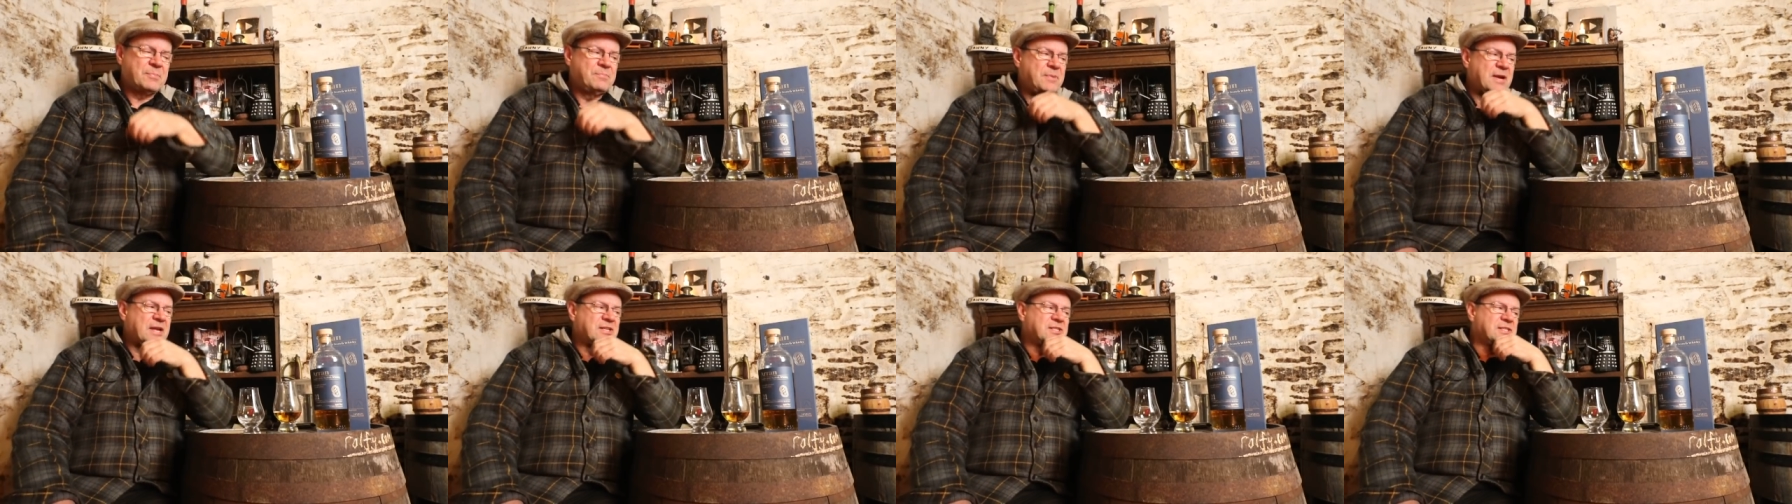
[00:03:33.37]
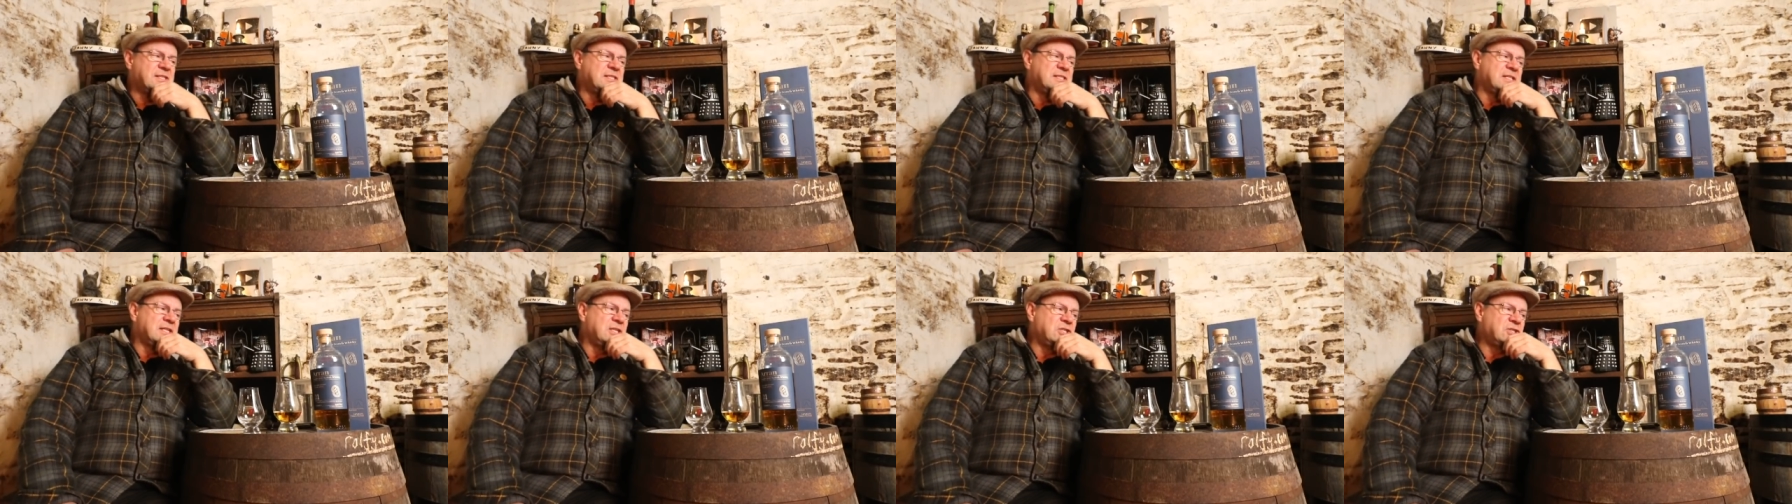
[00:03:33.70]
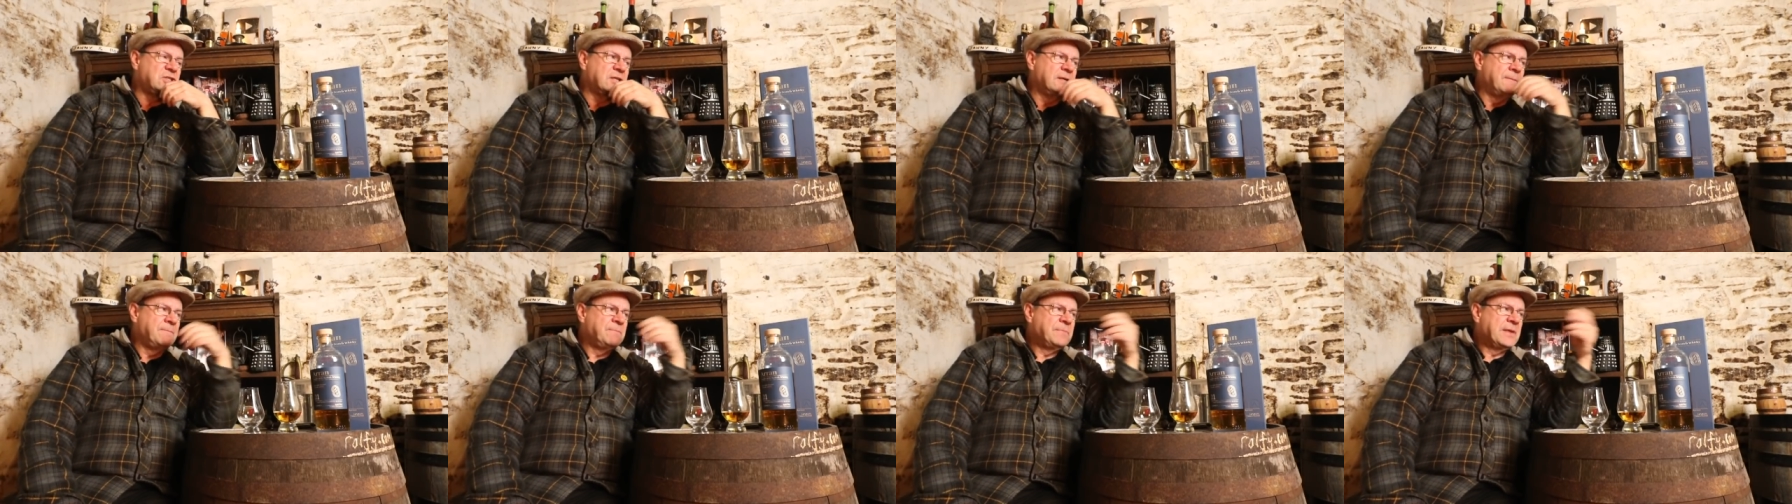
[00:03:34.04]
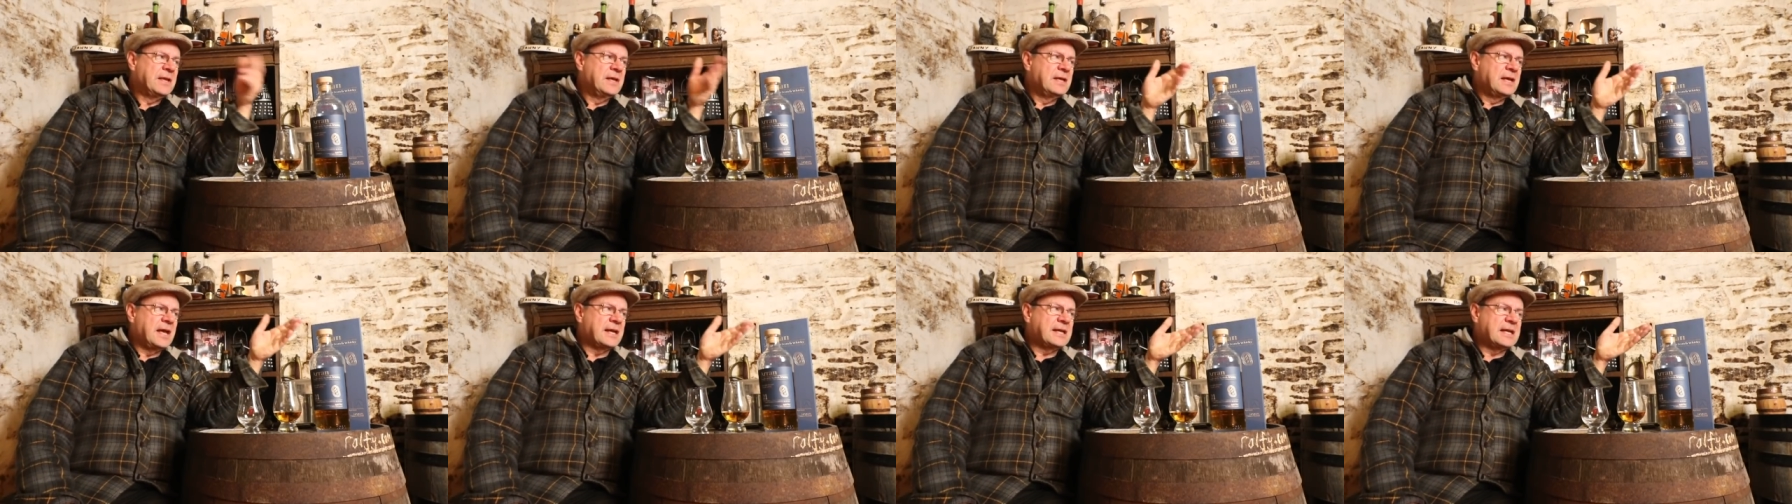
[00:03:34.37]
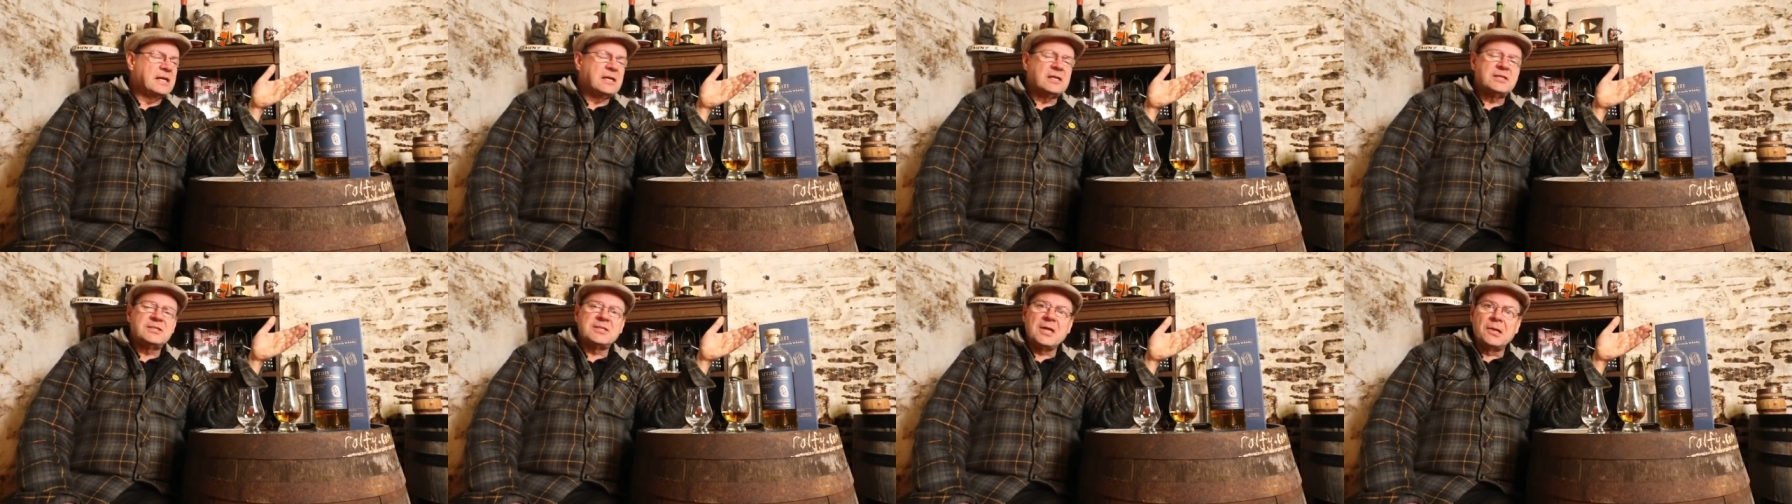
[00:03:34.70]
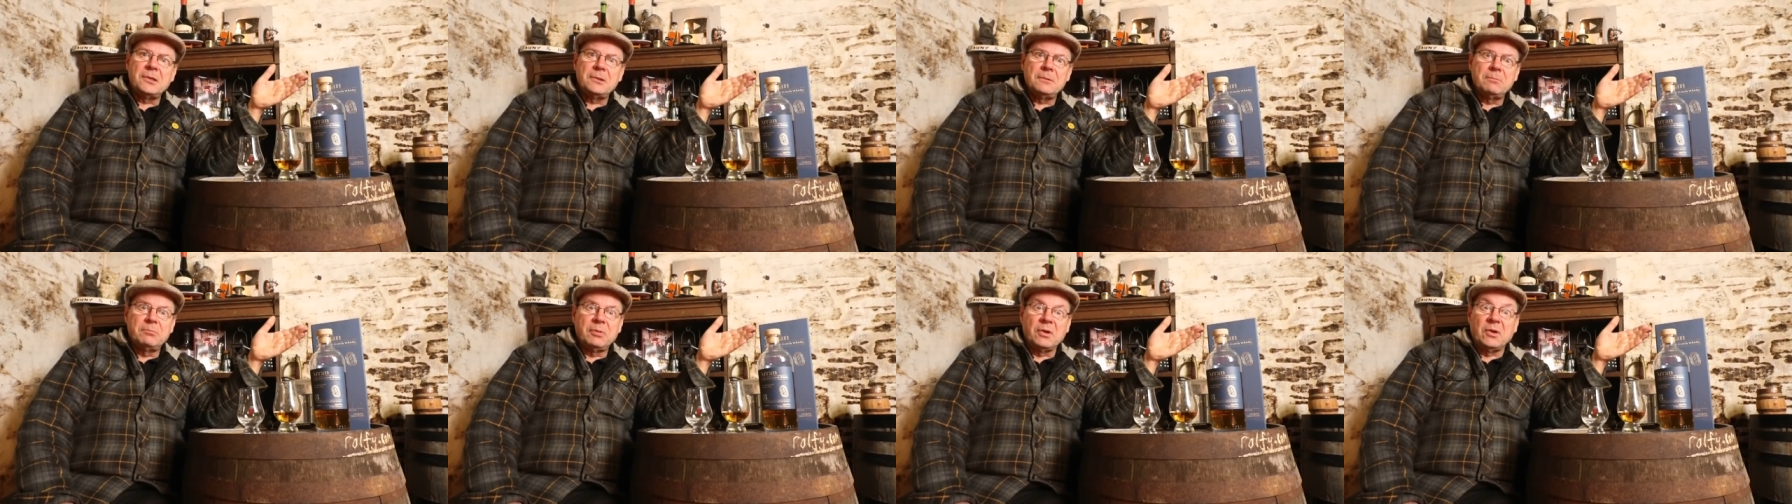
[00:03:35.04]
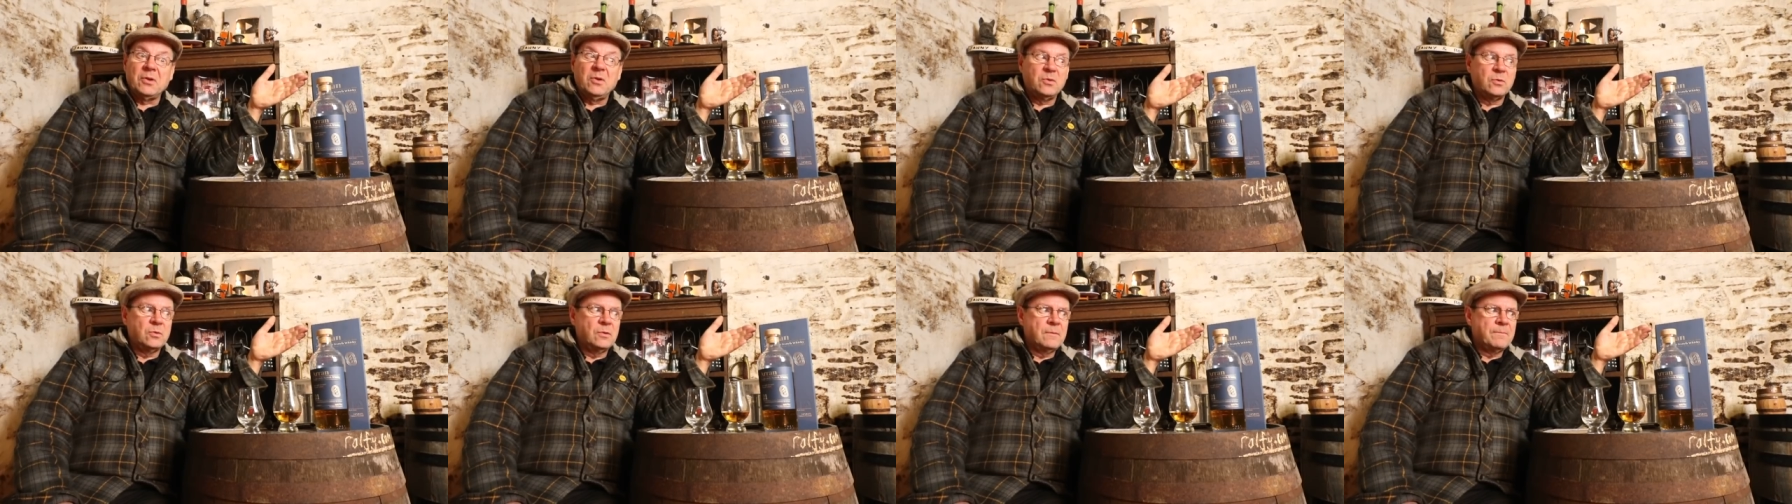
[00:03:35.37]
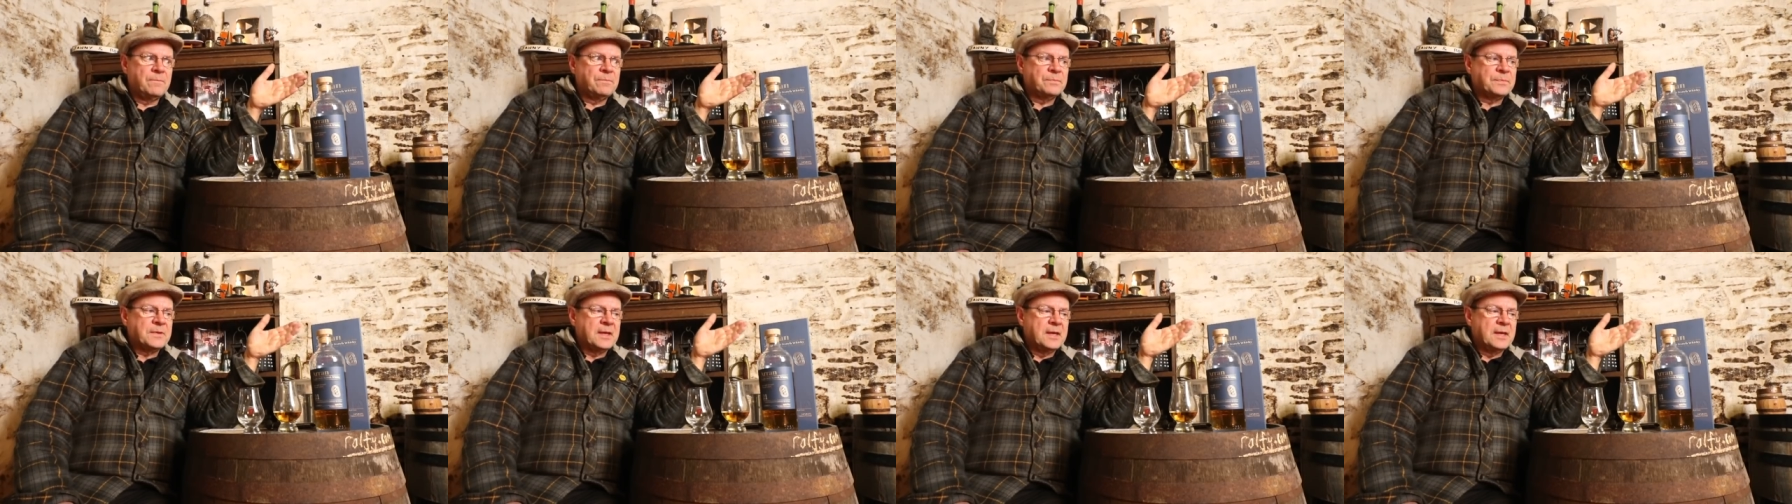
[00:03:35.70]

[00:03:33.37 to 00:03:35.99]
presentation, a kind of dull blue,